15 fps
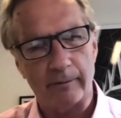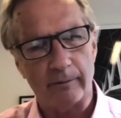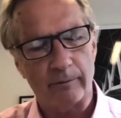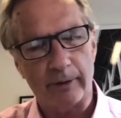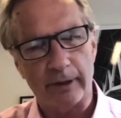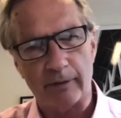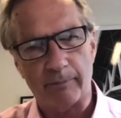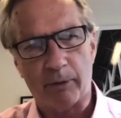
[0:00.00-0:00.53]

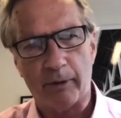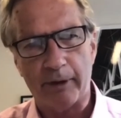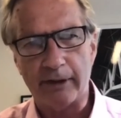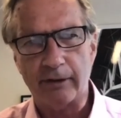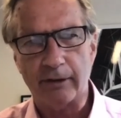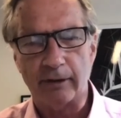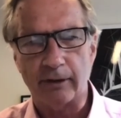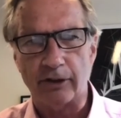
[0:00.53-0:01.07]
when you
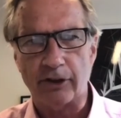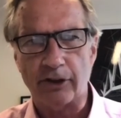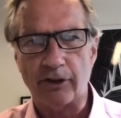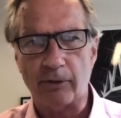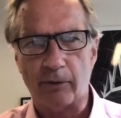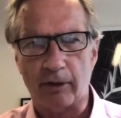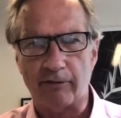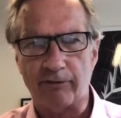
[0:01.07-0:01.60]
point to this
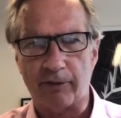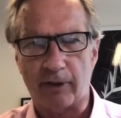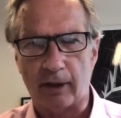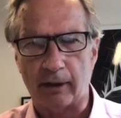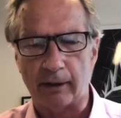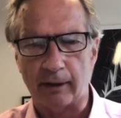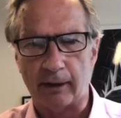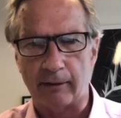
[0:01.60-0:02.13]

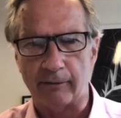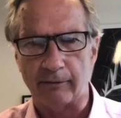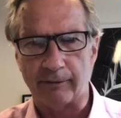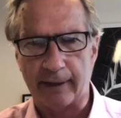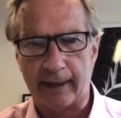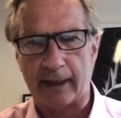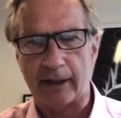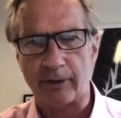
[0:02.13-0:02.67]
shortfall of
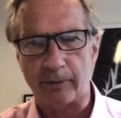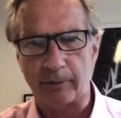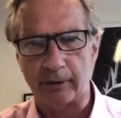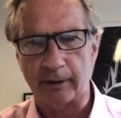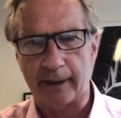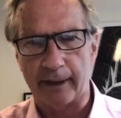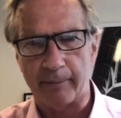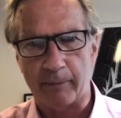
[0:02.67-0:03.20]

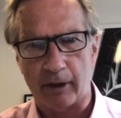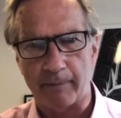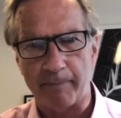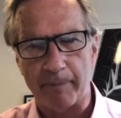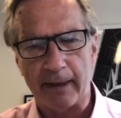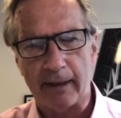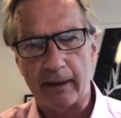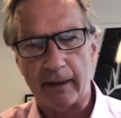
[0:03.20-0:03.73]
actual labor,
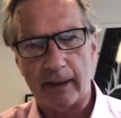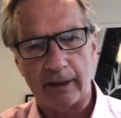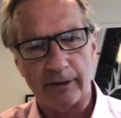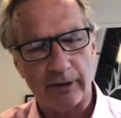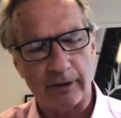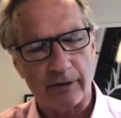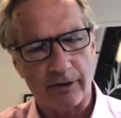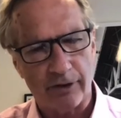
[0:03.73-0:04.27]
is
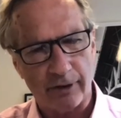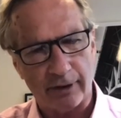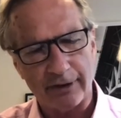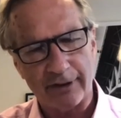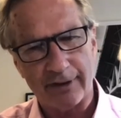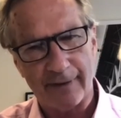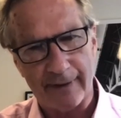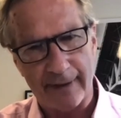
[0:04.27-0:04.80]
it
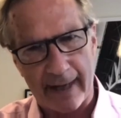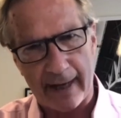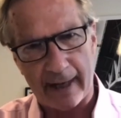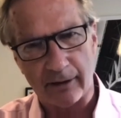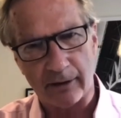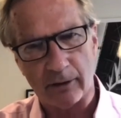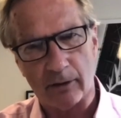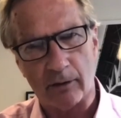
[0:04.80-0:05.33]
just
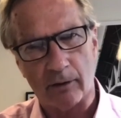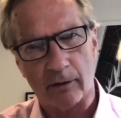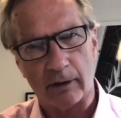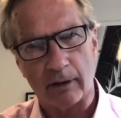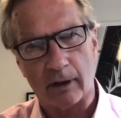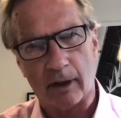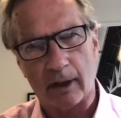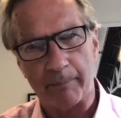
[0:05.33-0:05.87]
that,
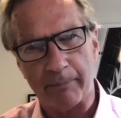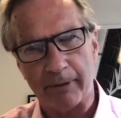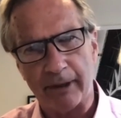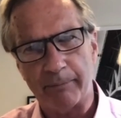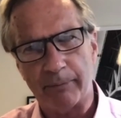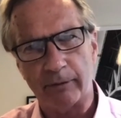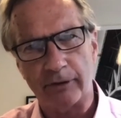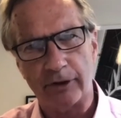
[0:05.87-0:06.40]
or are
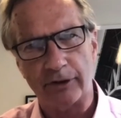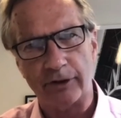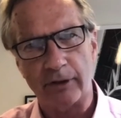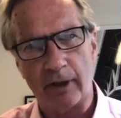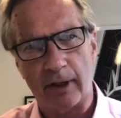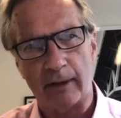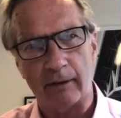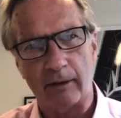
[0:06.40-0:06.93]
people just
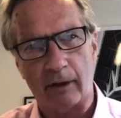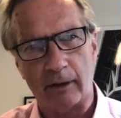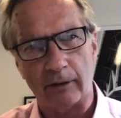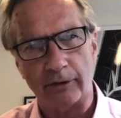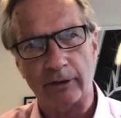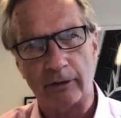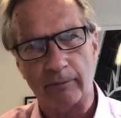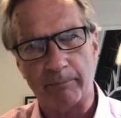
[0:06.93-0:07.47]
not
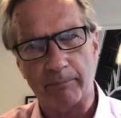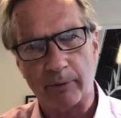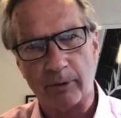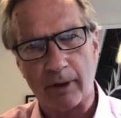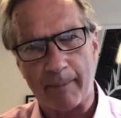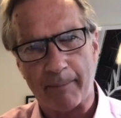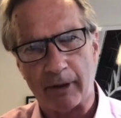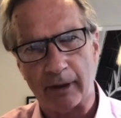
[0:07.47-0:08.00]
also
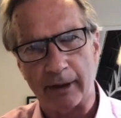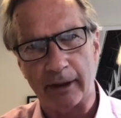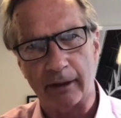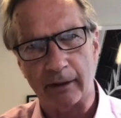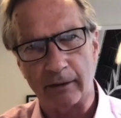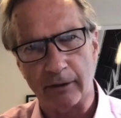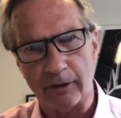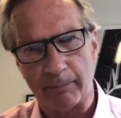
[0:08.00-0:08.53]

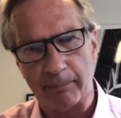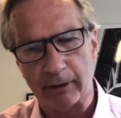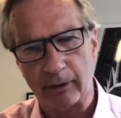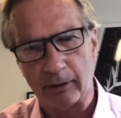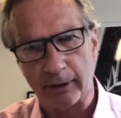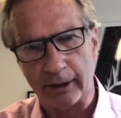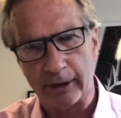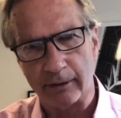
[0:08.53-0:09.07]
properly
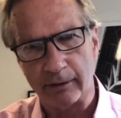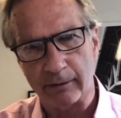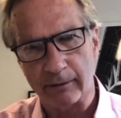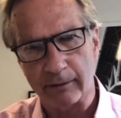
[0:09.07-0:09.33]
deployed?